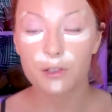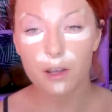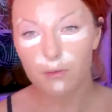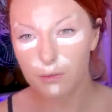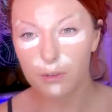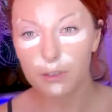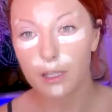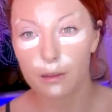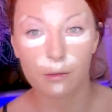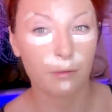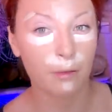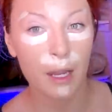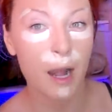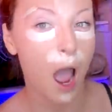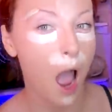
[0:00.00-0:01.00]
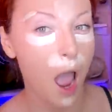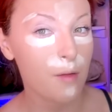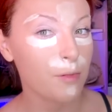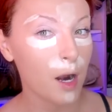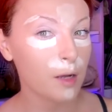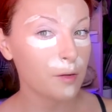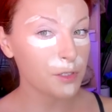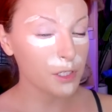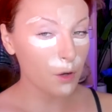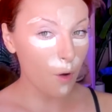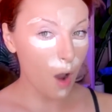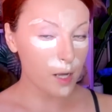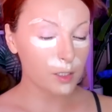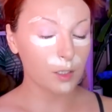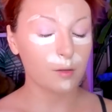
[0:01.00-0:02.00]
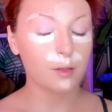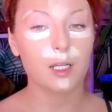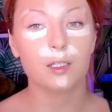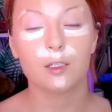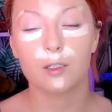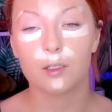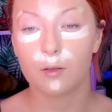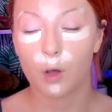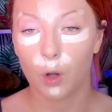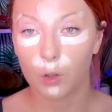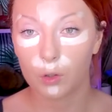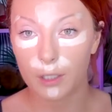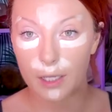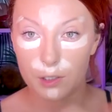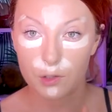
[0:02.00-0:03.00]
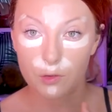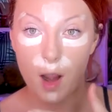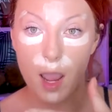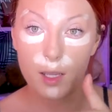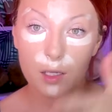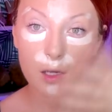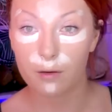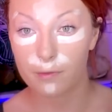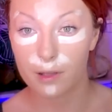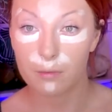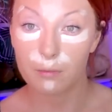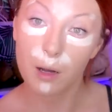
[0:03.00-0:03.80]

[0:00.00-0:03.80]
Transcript: I have really thin eyebrows, so I don't need to do the whole, like, drag, cover them